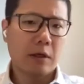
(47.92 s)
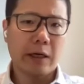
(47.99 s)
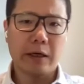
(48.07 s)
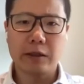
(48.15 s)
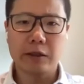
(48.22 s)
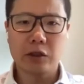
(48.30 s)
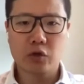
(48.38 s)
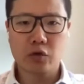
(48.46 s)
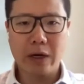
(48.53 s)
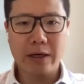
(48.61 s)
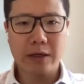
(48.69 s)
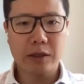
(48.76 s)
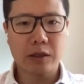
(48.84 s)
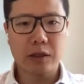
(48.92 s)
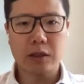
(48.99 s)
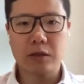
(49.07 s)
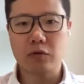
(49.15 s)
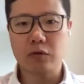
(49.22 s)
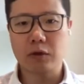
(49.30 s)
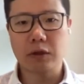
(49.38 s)
on strategy,
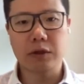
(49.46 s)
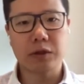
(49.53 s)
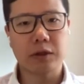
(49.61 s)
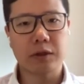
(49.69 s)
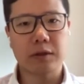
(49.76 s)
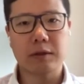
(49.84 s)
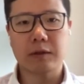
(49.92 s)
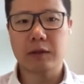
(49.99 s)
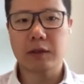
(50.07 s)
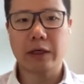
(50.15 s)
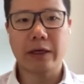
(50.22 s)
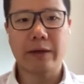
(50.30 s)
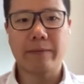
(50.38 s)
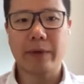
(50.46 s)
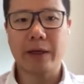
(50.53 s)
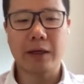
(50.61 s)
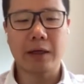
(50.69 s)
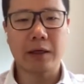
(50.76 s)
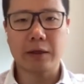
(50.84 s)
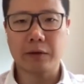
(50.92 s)
due diligence,
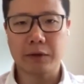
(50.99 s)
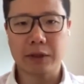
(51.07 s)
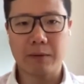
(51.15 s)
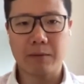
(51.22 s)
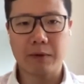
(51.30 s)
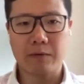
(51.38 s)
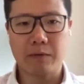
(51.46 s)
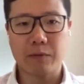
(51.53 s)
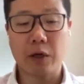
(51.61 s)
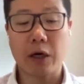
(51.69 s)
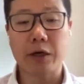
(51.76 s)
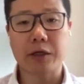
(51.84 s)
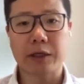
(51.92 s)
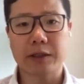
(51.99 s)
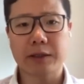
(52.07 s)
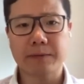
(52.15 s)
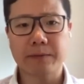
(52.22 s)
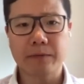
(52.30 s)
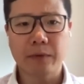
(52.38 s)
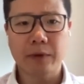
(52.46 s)
and other type of projects.
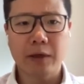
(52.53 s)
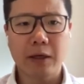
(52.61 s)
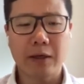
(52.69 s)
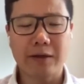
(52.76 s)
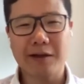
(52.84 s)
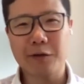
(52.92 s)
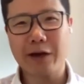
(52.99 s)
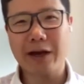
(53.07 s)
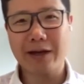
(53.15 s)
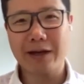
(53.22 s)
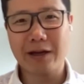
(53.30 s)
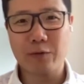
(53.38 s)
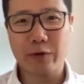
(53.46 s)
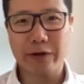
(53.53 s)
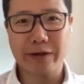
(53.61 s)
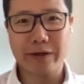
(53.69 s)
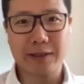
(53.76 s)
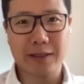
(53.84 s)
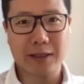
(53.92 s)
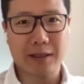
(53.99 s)
And the other hat I wear
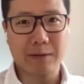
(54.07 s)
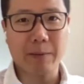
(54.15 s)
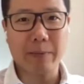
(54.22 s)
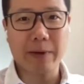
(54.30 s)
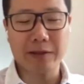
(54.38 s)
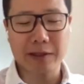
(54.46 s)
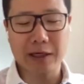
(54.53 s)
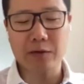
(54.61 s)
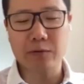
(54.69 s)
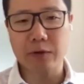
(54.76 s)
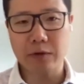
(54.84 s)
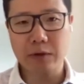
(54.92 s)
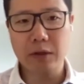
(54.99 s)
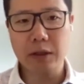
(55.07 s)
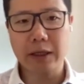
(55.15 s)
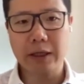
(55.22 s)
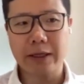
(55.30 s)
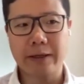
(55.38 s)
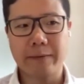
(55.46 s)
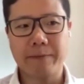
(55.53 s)
is I'm a biotech entrepreneur.
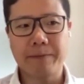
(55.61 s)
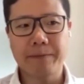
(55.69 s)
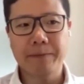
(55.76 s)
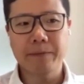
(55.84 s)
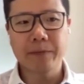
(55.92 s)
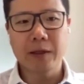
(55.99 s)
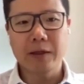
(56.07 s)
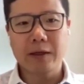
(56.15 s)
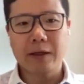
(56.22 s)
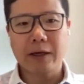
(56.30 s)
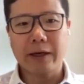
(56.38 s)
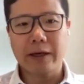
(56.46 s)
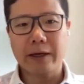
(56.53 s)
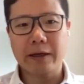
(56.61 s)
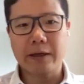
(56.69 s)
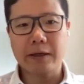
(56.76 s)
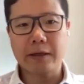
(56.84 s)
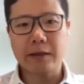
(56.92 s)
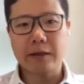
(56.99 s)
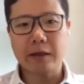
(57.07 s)

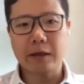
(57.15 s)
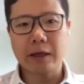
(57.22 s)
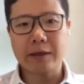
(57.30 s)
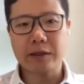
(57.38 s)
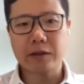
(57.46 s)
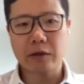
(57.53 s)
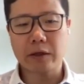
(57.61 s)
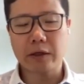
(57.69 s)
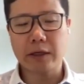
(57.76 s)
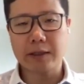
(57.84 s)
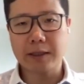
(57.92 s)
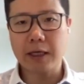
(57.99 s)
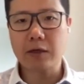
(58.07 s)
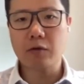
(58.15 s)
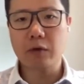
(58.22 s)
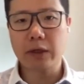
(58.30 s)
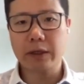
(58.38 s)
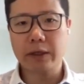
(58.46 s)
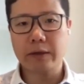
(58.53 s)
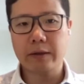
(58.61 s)
I started
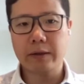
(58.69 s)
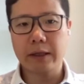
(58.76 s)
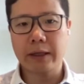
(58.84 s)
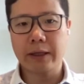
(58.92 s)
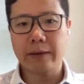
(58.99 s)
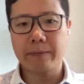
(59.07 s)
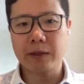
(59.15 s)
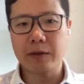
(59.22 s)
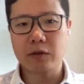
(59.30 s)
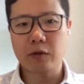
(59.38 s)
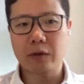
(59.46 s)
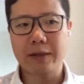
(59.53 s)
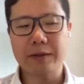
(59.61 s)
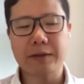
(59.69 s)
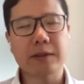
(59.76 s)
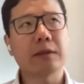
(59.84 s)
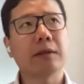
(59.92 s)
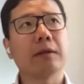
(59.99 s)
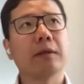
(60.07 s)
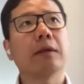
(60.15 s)
Attennua in
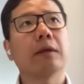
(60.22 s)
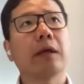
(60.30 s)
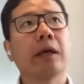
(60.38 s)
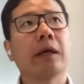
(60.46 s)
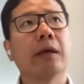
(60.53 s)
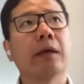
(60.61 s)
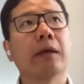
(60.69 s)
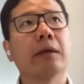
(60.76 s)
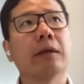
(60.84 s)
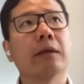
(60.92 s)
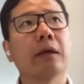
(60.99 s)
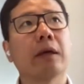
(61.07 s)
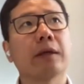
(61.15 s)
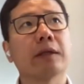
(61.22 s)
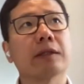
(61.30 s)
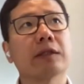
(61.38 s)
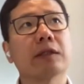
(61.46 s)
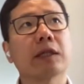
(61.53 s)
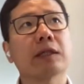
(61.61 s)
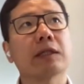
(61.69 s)
2000 and I think
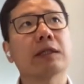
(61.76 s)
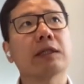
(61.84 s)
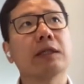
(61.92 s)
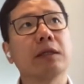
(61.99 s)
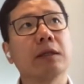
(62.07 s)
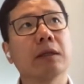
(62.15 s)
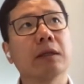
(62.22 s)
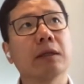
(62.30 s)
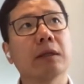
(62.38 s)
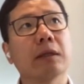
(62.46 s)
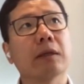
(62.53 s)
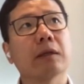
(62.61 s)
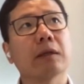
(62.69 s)
16.